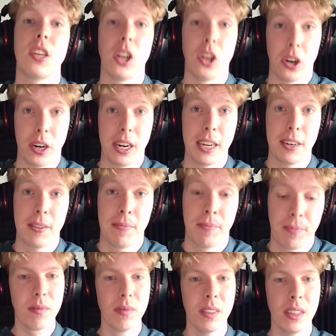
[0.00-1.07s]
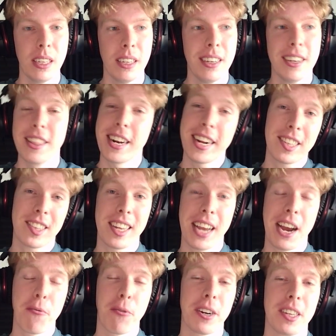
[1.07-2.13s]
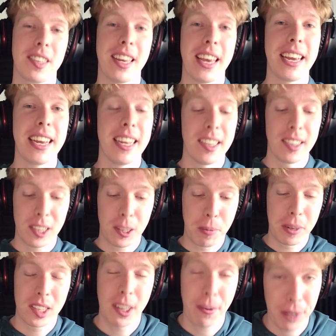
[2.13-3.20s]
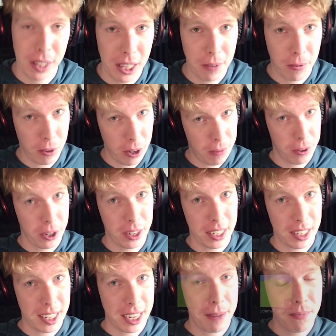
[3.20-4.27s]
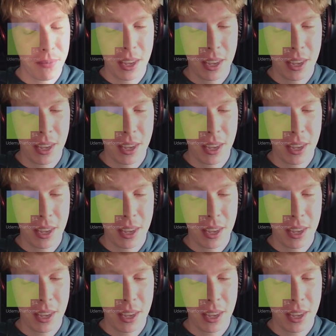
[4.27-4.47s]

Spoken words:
to learn it. The next thing I want to say is specifically for if you're in a team,